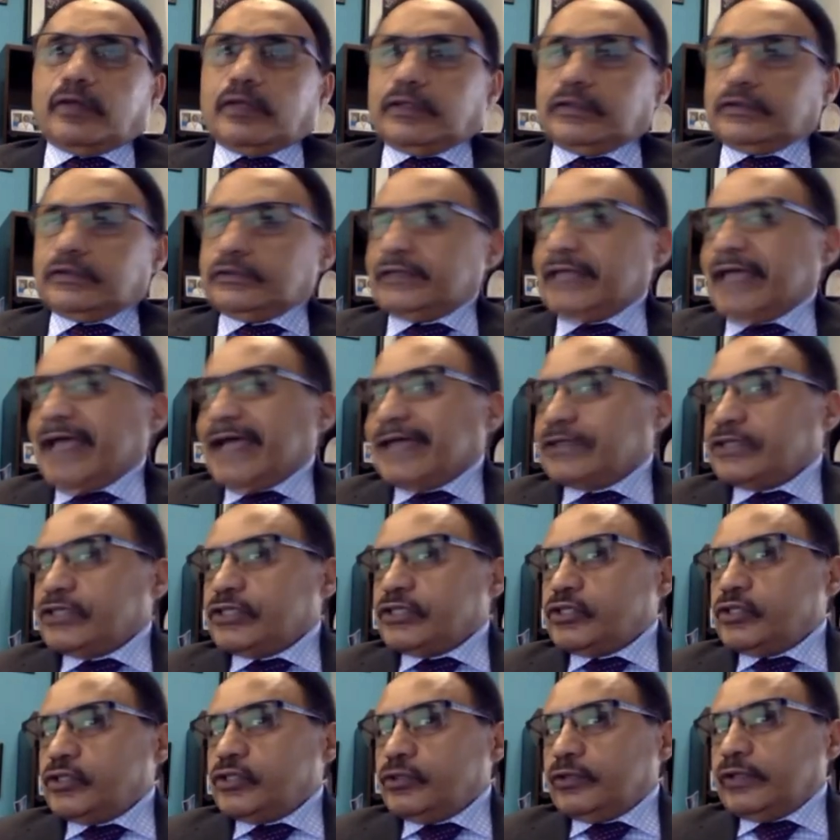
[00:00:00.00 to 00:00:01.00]
that the
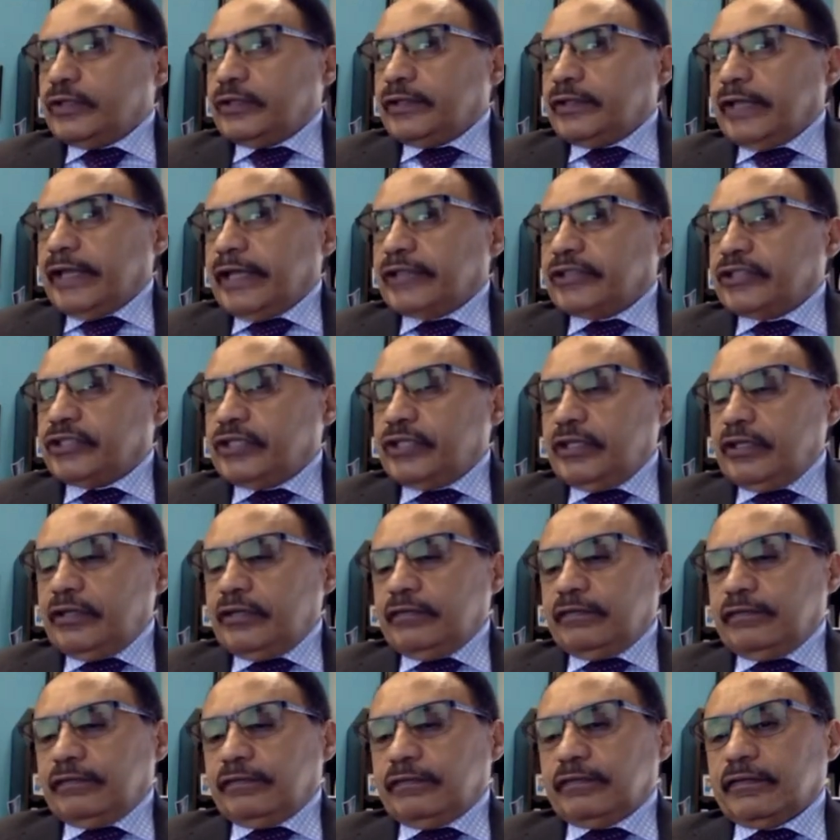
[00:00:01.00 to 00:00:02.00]
student they
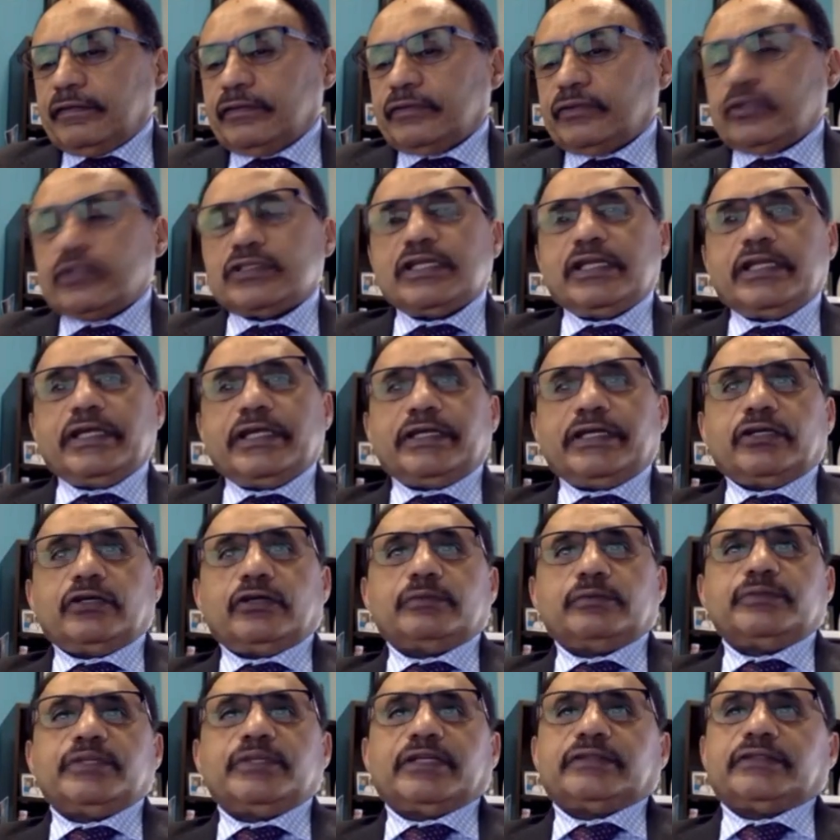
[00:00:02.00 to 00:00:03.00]
achieve those learning
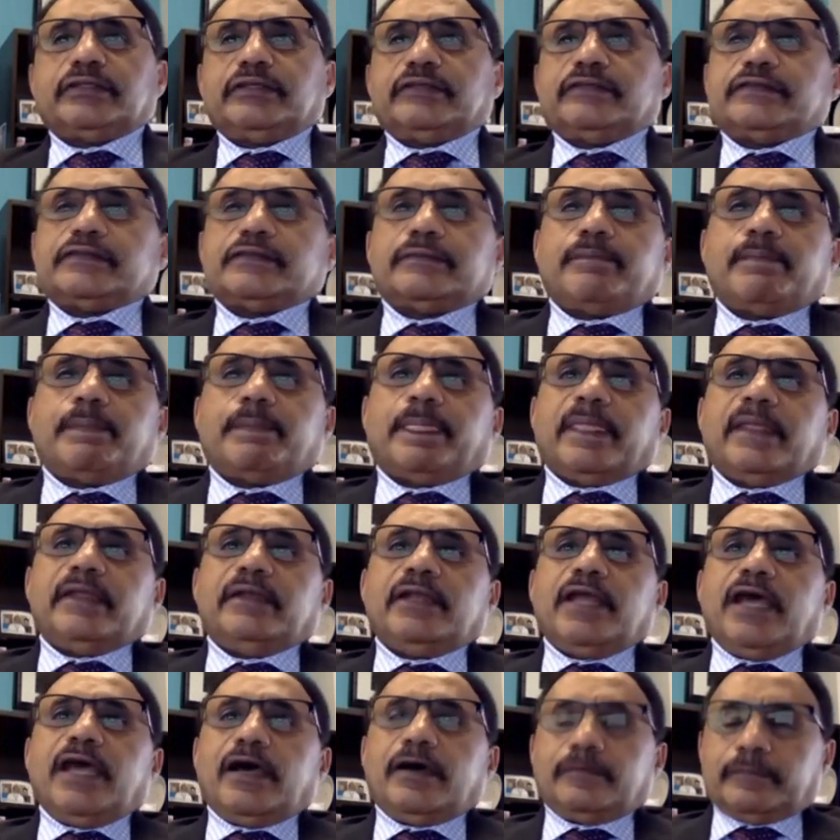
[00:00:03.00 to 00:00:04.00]
objectives.
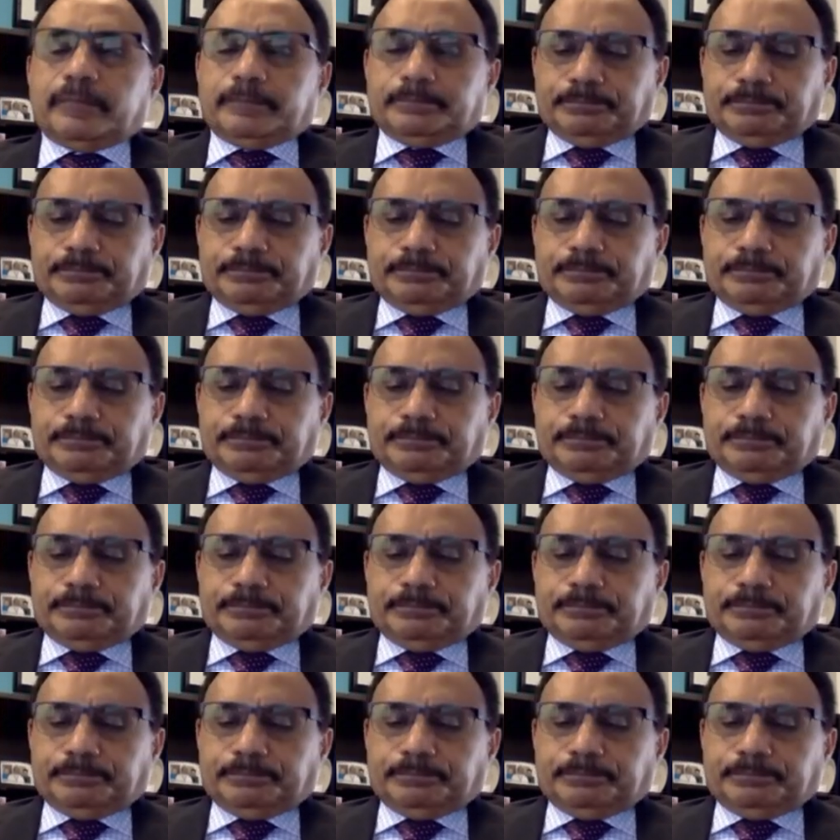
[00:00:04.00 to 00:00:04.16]
Now,